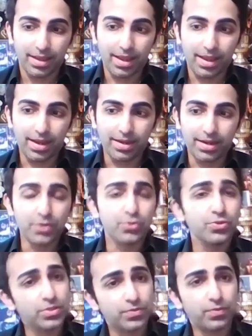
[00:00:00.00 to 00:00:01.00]
And I used to
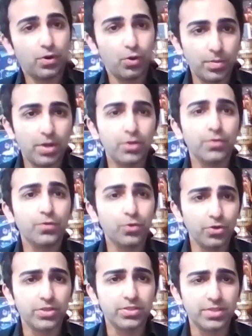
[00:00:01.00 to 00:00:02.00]
just follow him out of
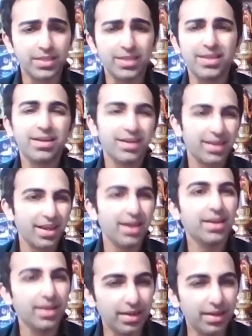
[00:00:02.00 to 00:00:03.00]
curiosity. Yaar, kya
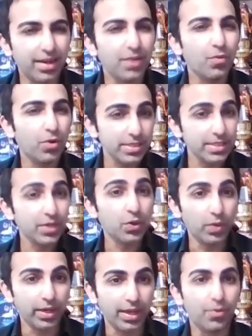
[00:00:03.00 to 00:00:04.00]
khel raha hai? What is he
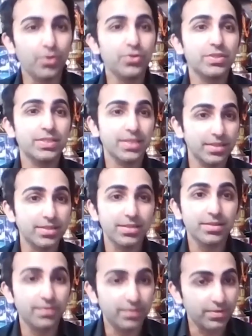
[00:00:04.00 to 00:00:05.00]
doing? I want to see. This is
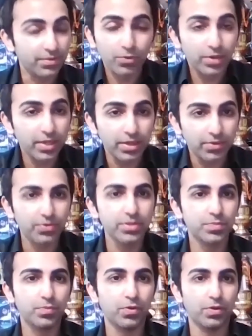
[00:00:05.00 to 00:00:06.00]
a totally different
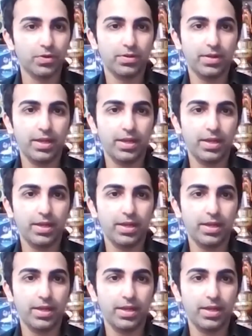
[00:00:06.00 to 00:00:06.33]
sport.